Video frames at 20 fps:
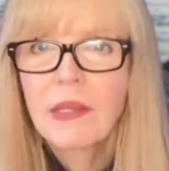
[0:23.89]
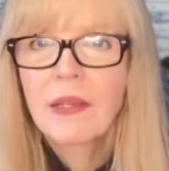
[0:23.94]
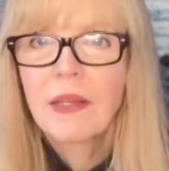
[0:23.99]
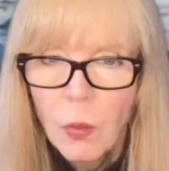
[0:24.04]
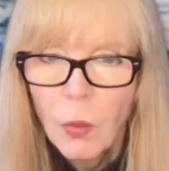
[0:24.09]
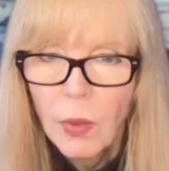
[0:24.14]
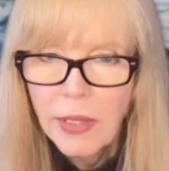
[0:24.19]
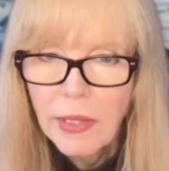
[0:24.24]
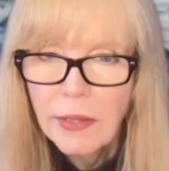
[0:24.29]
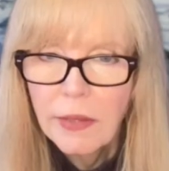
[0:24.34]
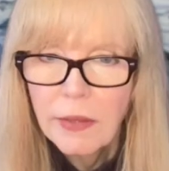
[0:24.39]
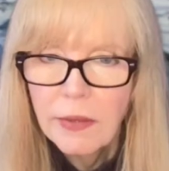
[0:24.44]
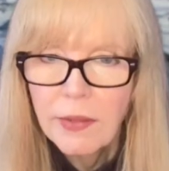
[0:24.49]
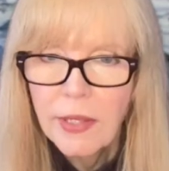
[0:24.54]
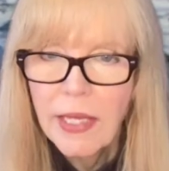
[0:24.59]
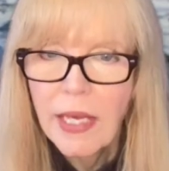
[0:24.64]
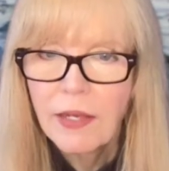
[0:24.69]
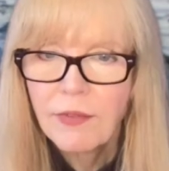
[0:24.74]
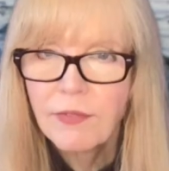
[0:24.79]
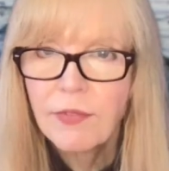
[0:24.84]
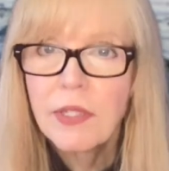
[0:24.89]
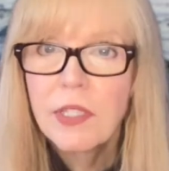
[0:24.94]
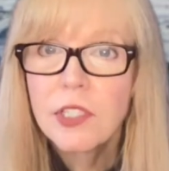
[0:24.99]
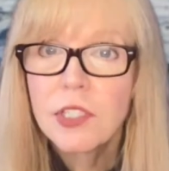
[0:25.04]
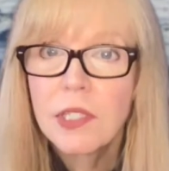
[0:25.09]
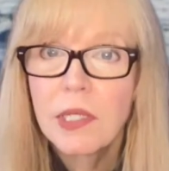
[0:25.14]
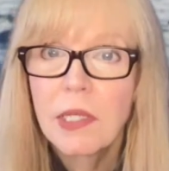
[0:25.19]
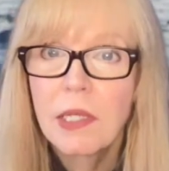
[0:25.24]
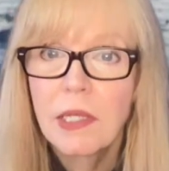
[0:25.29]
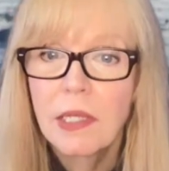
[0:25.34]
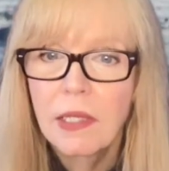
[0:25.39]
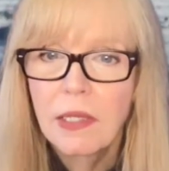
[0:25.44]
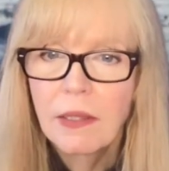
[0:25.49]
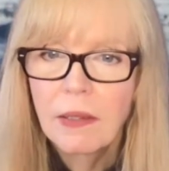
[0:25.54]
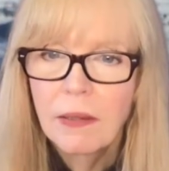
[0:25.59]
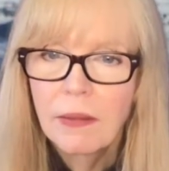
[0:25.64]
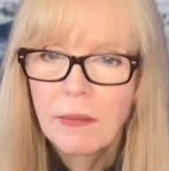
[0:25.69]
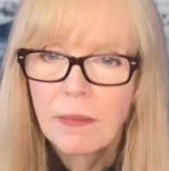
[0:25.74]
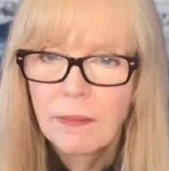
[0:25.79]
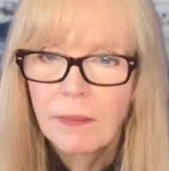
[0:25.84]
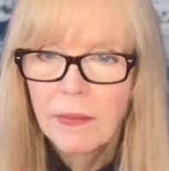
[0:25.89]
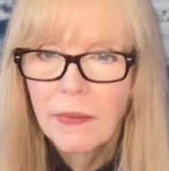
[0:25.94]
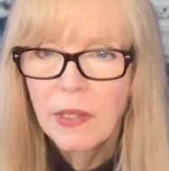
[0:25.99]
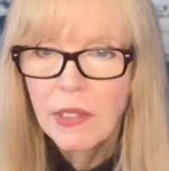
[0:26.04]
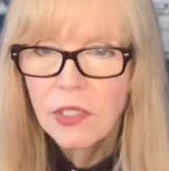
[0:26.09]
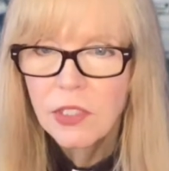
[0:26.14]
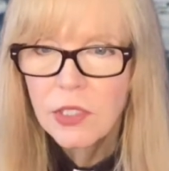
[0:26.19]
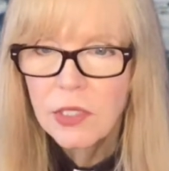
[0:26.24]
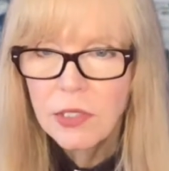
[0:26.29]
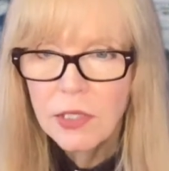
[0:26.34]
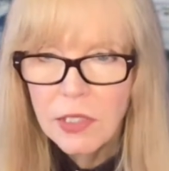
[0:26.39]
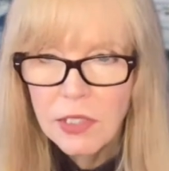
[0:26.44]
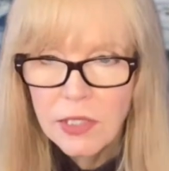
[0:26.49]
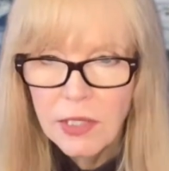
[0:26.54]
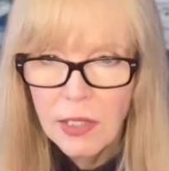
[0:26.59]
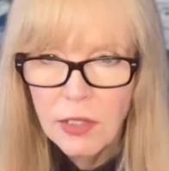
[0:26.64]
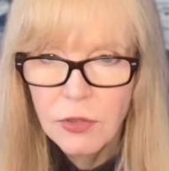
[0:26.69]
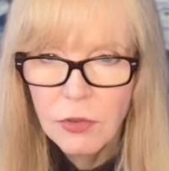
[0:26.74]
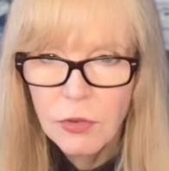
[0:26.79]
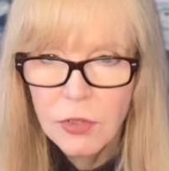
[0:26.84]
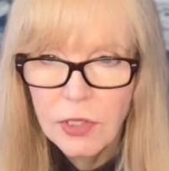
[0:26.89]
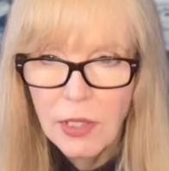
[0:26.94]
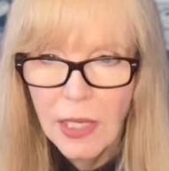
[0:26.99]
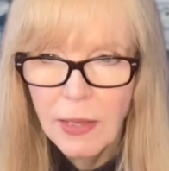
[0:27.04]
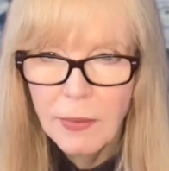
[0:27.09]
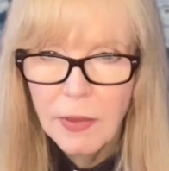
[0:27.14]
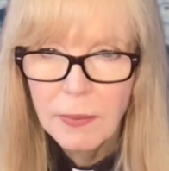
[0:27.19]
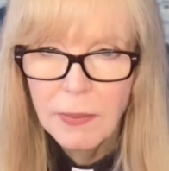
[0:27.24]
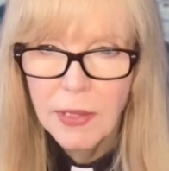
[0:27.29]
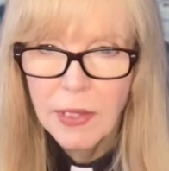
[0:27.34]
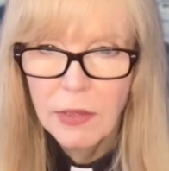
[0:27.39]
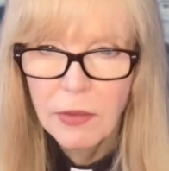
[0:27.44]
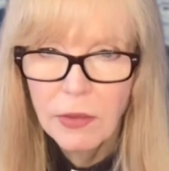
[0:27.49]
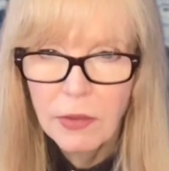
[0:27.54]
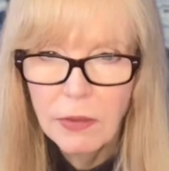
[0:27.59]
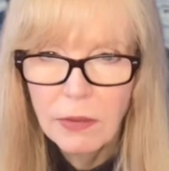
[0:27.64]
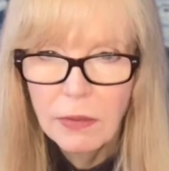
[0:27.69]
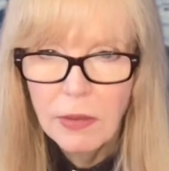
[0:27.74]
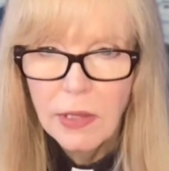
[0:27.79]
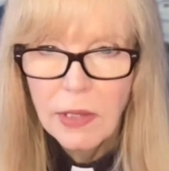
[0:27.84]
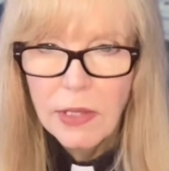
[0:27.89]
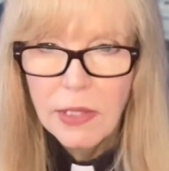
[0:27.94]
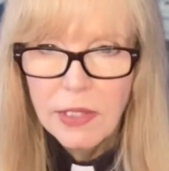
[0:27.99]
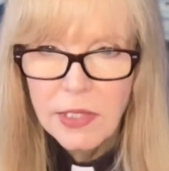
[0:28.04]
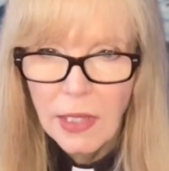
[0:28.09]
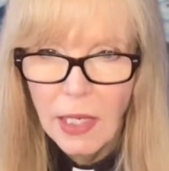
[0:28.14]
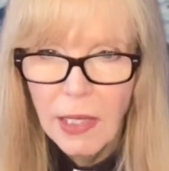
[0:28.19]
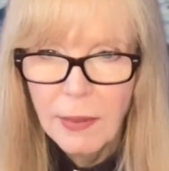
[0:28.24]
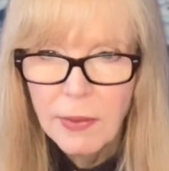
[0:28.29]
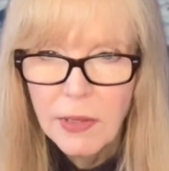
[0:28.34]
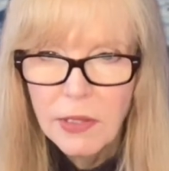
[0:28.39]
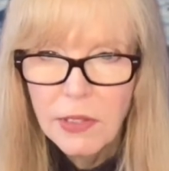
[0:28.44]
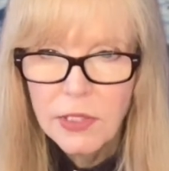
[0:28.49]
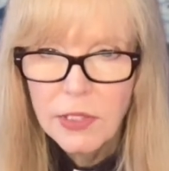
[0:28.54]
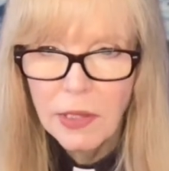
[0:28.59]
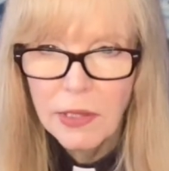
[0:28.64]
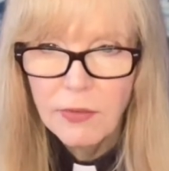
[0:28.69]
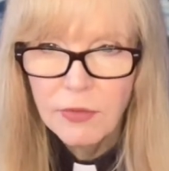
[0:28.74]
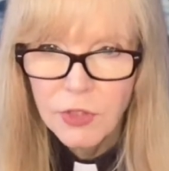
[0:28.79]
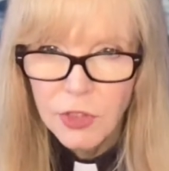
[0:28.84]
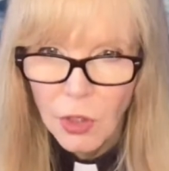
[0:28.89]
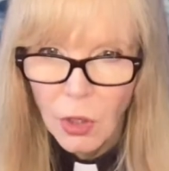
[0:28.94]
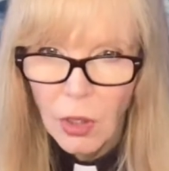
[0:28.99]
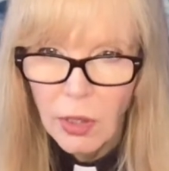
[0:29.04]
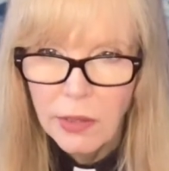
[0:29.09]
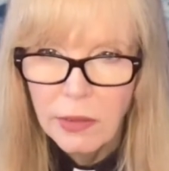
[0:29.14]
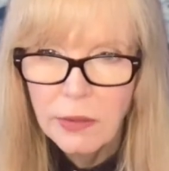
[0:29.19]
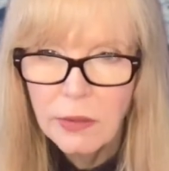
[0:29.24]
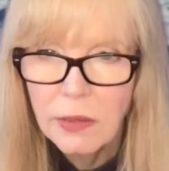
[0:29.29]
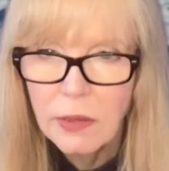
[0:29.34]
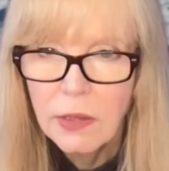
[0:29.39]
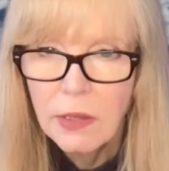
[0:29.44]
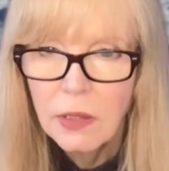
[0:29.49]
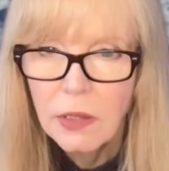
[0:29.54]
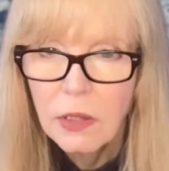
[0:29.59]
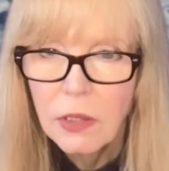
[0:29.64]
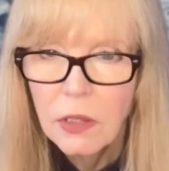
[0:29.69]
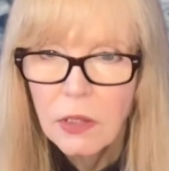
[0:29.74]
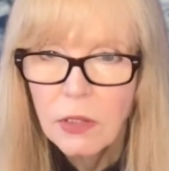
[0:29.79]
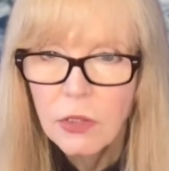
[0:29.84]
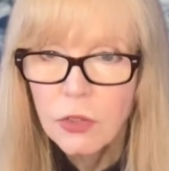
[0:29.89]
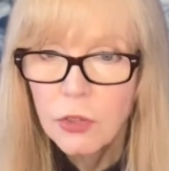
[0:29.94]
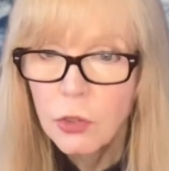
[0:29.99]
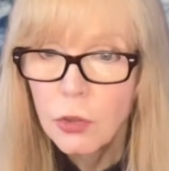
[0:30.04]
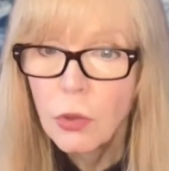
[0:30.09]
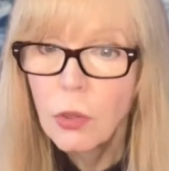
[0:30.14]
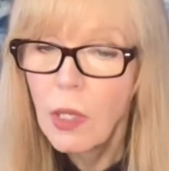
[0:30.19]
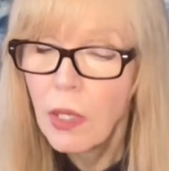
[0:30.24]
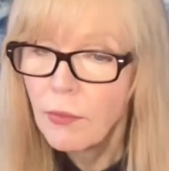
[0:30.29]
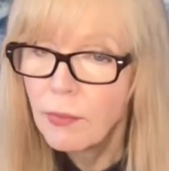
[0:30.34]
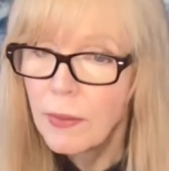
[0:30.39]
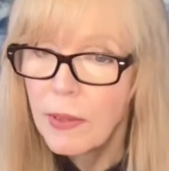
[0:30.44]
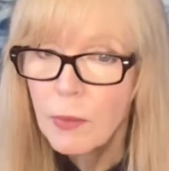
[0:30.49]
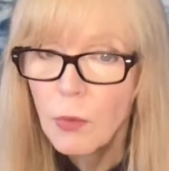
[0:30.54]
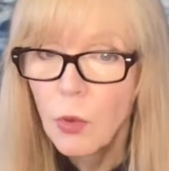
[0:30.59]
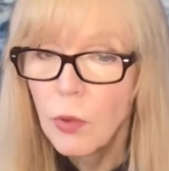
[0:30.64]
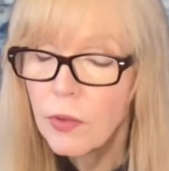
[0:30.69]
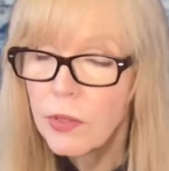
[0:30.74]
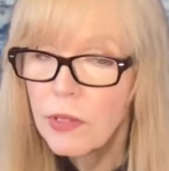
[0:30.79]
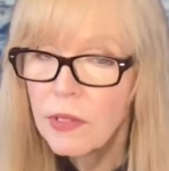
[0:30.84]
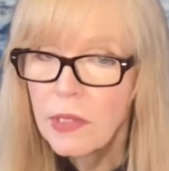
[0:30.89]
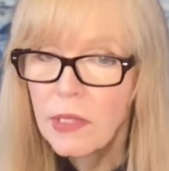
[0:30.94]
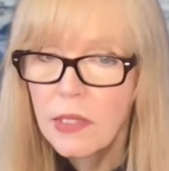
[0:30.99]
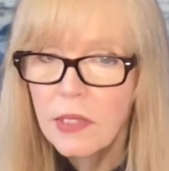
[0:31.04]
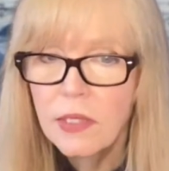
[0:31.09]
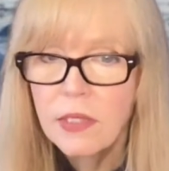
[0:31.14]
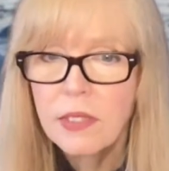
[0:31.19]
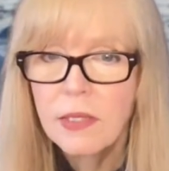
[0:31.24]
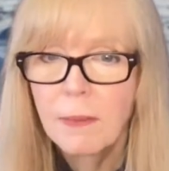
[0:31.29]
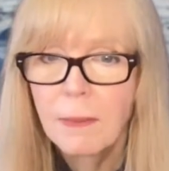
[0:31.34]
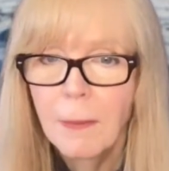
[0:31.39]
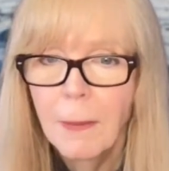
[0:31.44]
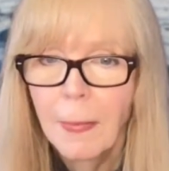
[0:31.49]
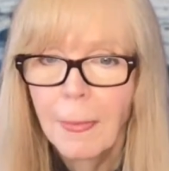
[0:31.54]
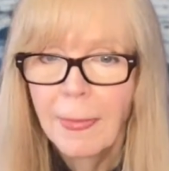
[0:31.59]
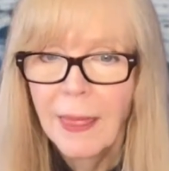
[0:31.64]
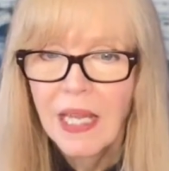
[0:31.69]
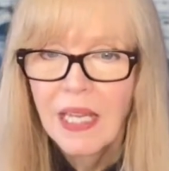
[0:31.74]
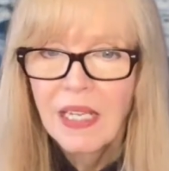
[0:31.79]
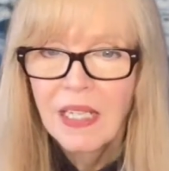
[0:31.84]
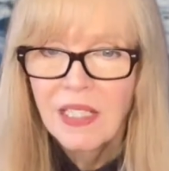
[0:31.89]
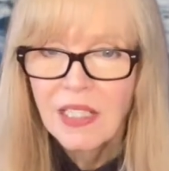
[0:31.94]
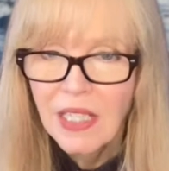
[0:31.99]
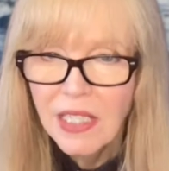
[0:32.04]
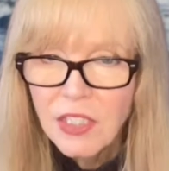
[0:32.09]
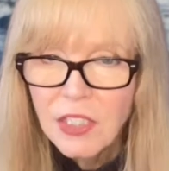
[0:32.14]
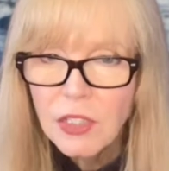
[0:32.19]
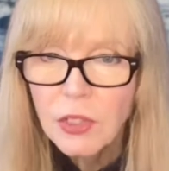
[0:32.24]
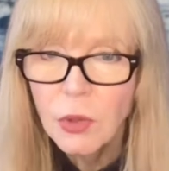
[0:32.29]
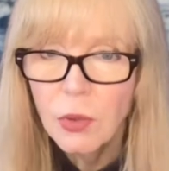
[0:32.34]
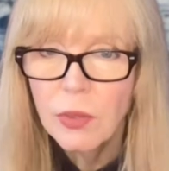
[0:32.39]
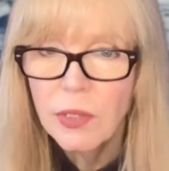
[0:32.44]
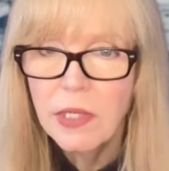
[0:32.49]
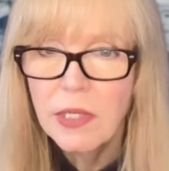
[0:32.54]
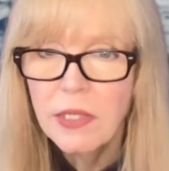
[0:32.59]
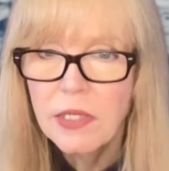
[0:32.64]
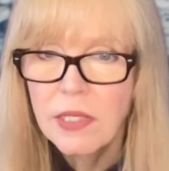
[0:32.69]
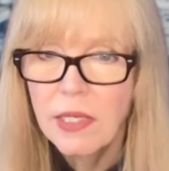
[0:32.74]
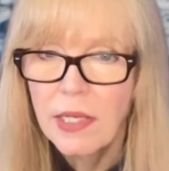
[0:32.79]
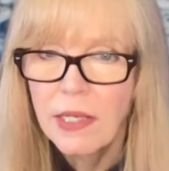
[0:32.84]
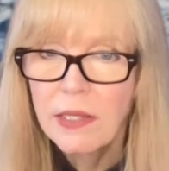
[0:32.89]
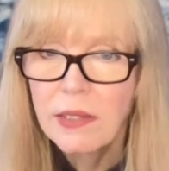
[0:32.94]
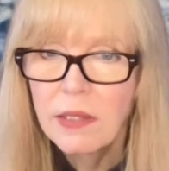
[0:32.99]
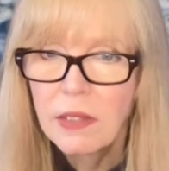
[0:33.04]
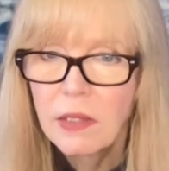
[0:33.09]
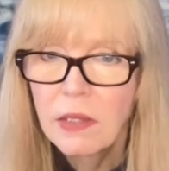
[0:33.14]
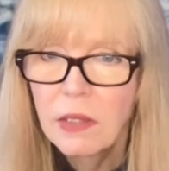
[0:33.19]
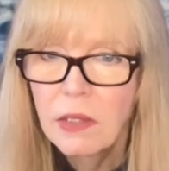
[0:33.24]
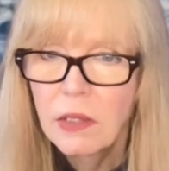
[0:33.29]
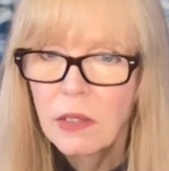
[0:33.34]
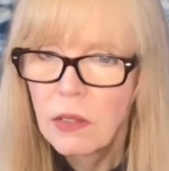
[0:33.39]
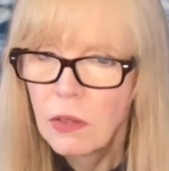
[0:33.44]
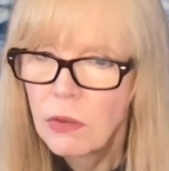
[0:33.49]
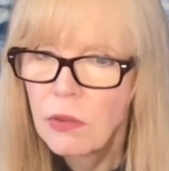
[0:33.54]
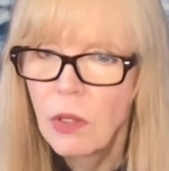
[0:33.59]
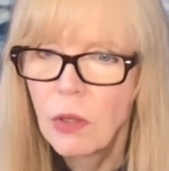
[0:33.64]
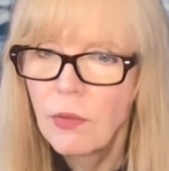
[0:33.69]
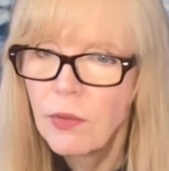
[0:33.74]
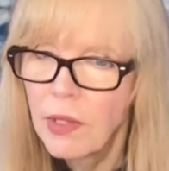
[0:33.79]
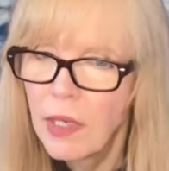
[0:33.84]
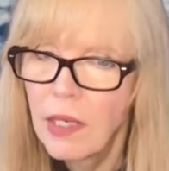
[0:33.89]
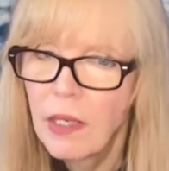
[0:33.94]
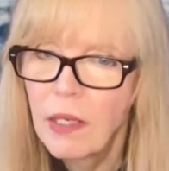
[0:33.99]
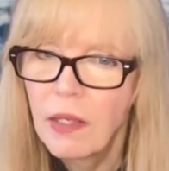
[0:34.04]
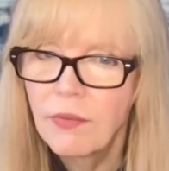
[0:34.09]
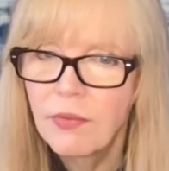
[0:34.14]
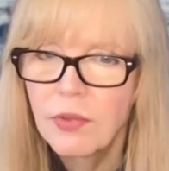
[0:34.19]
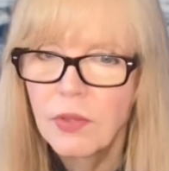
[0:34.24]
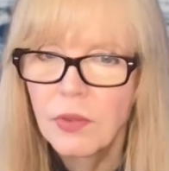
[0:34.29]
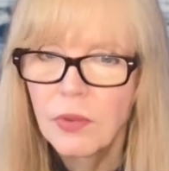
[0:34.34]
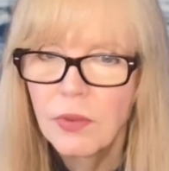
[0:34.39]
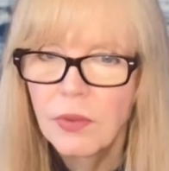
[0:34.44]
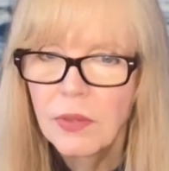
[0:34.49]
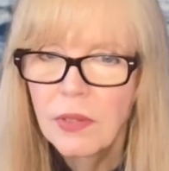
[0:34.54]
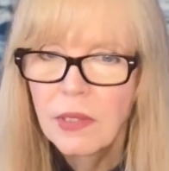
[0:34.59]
When they had finished eating, Jesus said to Simon Peter, "Simon, son of John, do you love me more than these?" "Yes, Lord," he said. "You know that I love you."